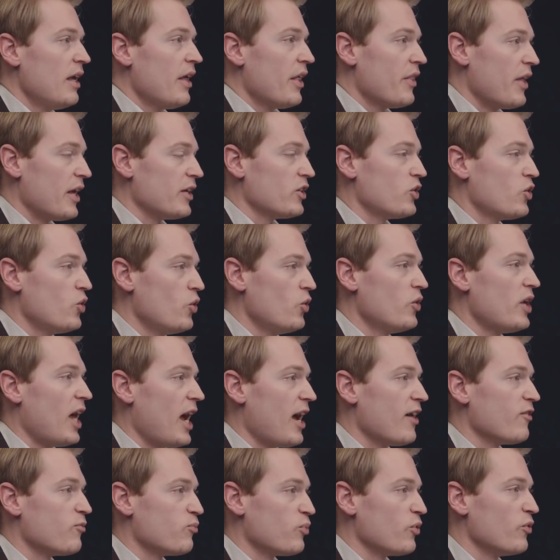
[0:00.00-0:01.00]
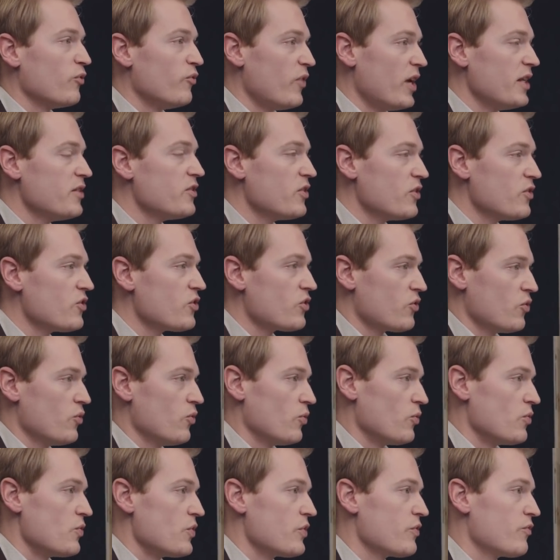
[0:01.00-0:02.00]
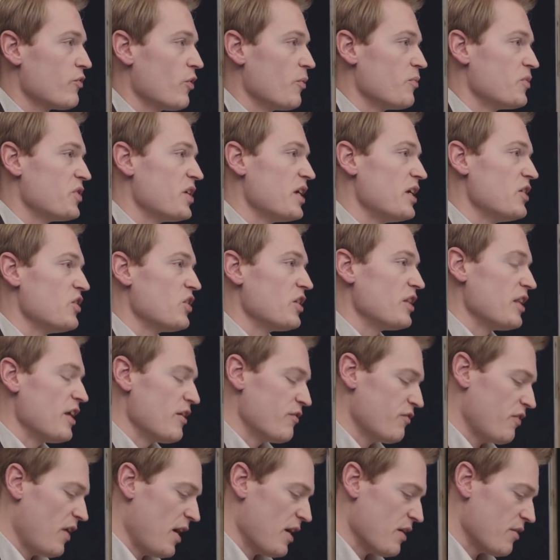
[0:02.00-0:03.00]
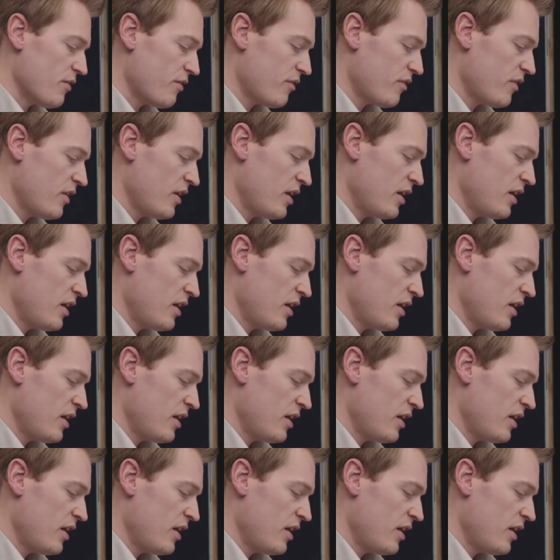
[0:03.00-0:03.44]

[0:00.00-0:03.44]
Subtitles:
that could have prevented schools from teaching their faith